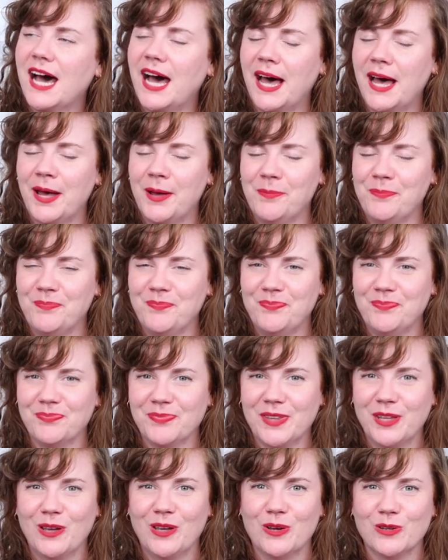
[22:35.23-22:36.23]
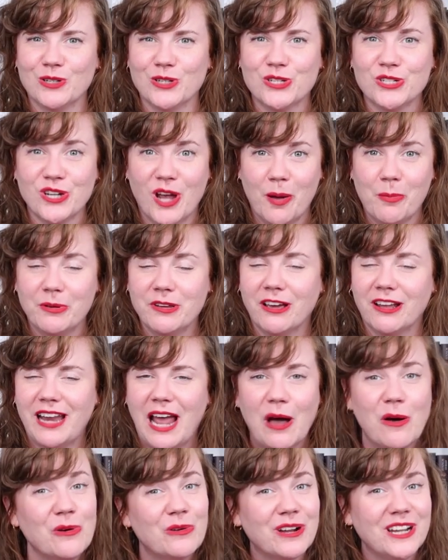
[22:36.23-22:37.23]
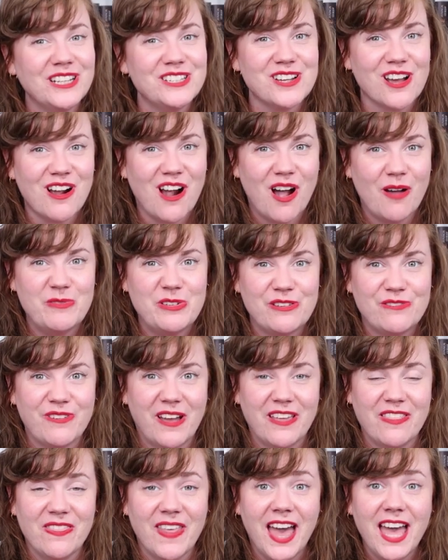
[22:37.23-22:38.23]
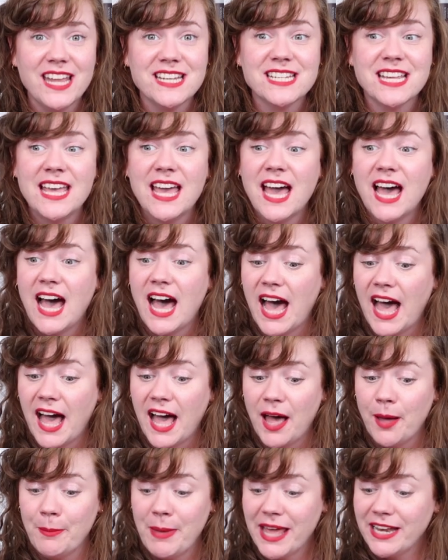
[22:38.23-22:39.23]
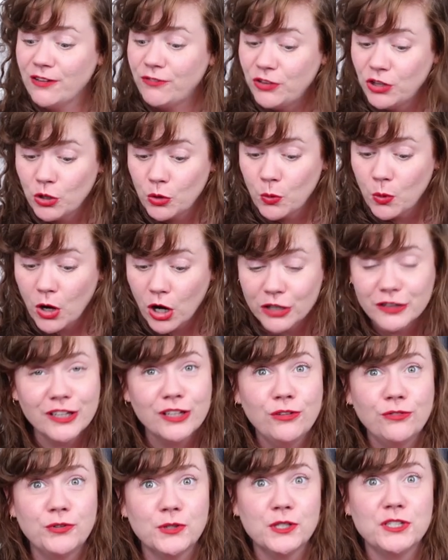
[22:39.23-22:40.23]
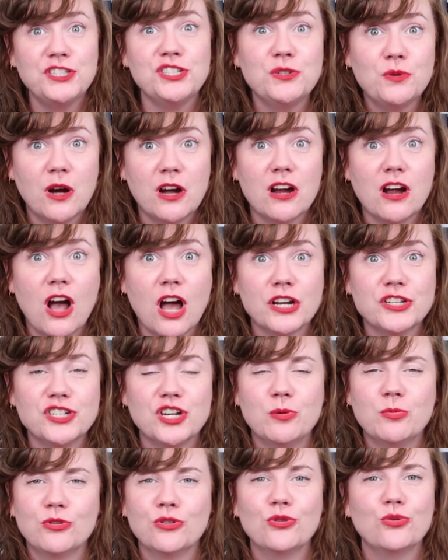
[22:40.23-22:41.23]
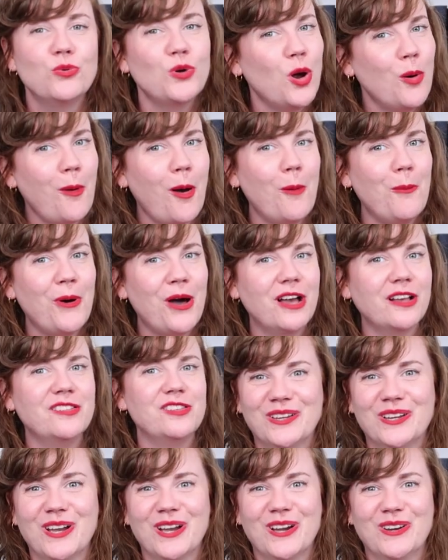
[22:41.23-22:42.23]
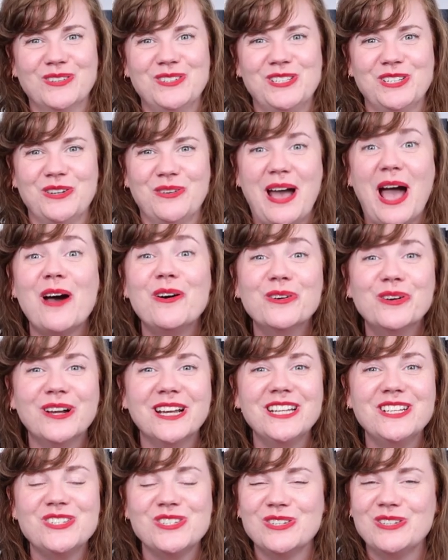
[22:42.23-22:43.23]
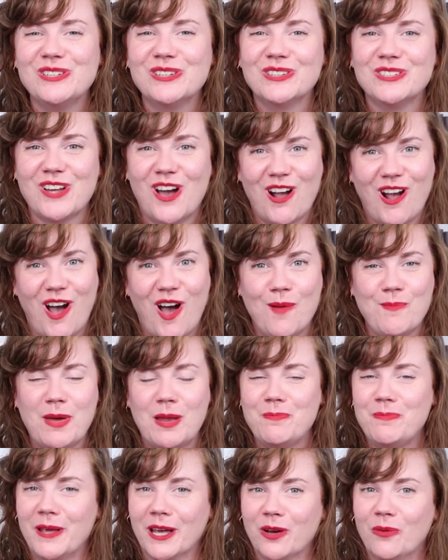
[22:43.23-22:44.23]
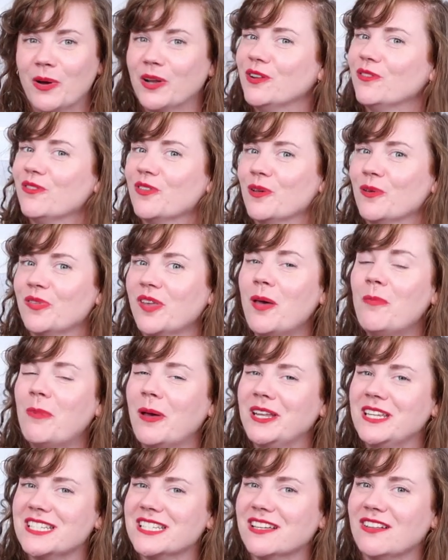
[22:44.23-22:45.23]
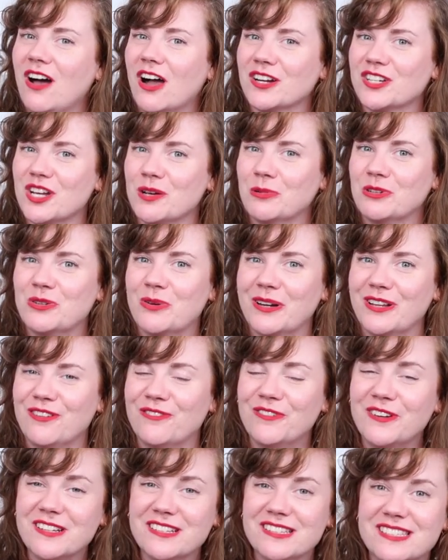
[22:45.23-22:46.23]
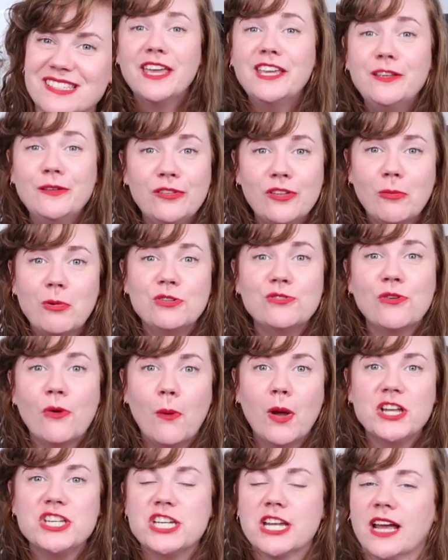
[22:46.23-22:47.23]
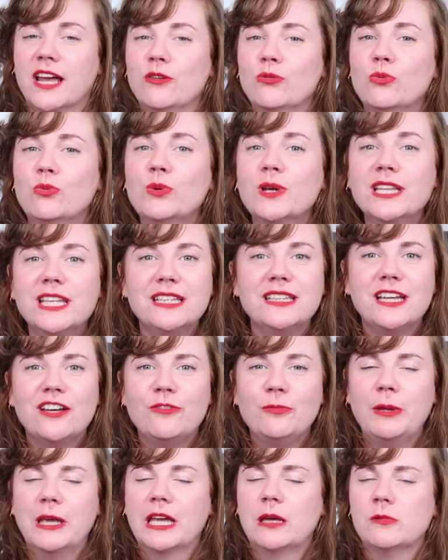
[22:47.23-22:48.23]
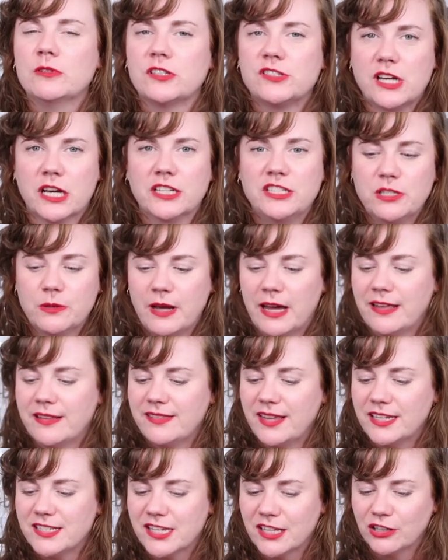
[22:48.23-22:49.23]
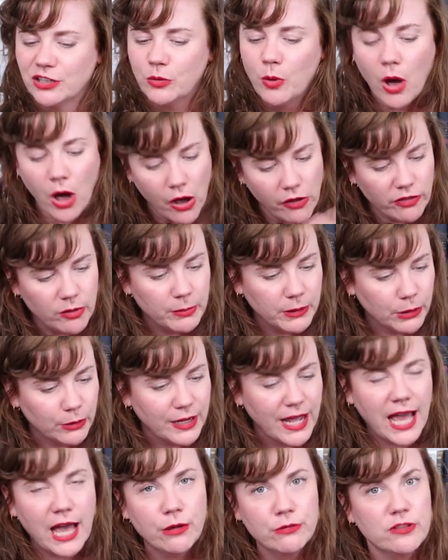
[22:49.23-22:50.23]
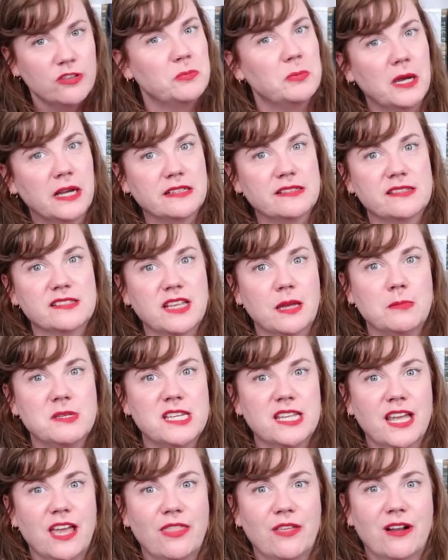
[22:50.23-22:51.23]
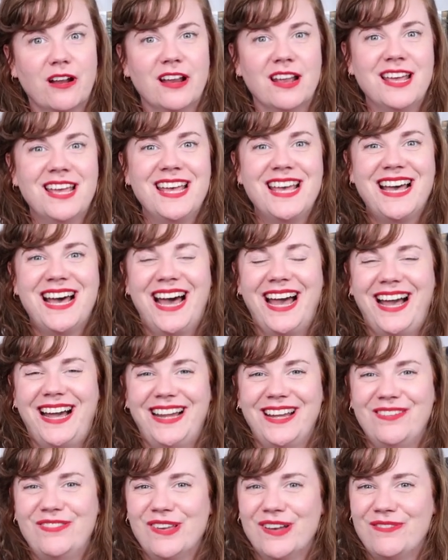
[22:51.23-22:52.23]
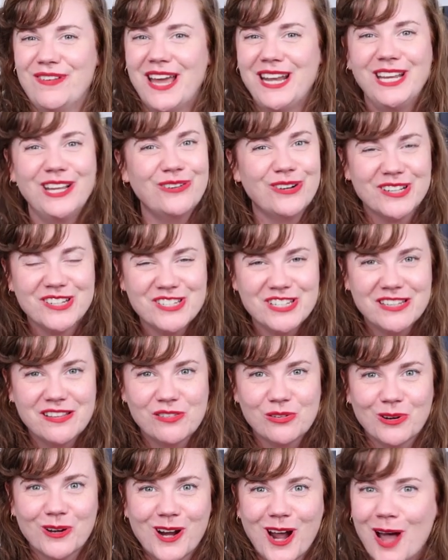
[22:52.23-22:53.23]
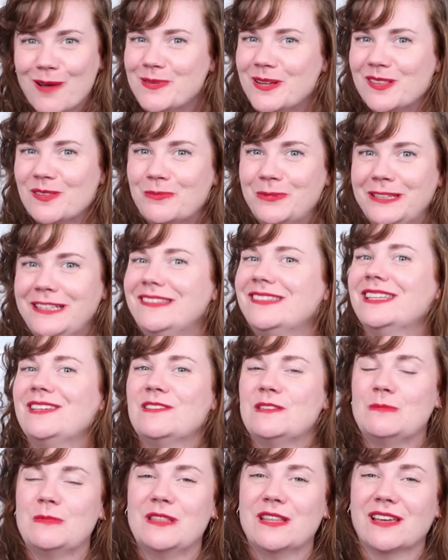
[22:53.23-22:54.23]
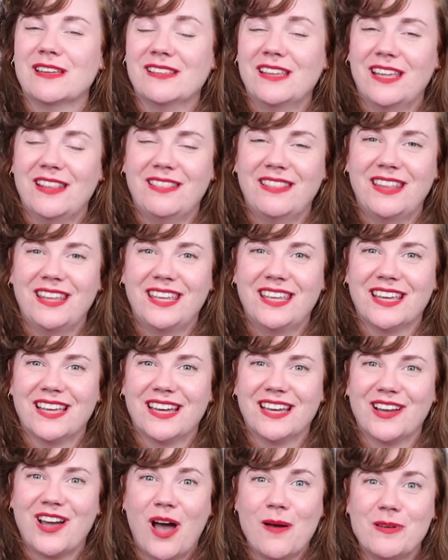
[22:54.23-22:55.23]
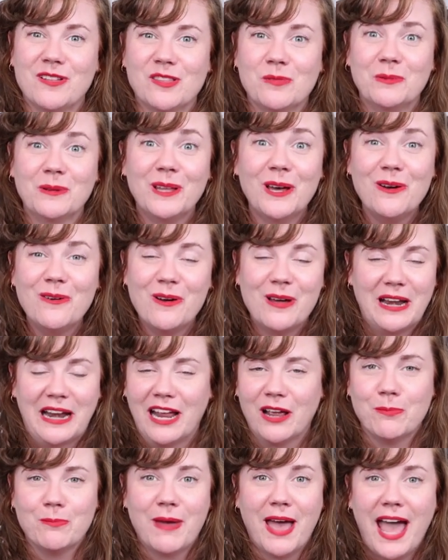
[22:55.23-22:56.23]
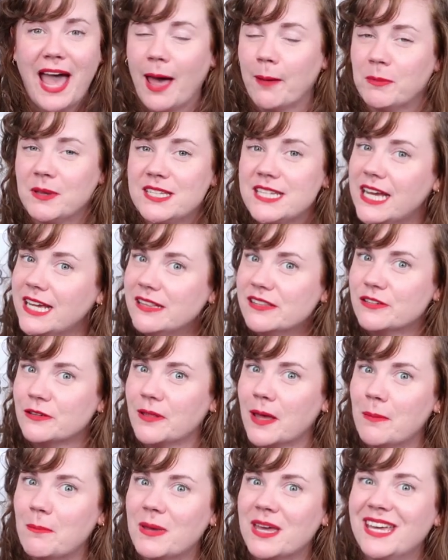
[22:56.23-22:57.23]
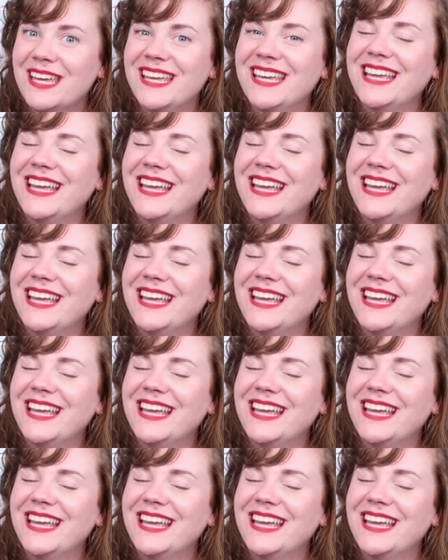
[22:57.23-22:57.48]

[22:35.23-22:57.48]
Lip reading: You can go to shop.owlcrate.com to find that. And if you are looking forward to our October robot box, you can go to owlcratejr.com and pick one of those up until October 21st. Thank you so much for watching. I really love being able to talk to you guys and tell you all about how these boxes come together. If you have any questions or comments, please leave them in the comments below, and I'm happy to answer them.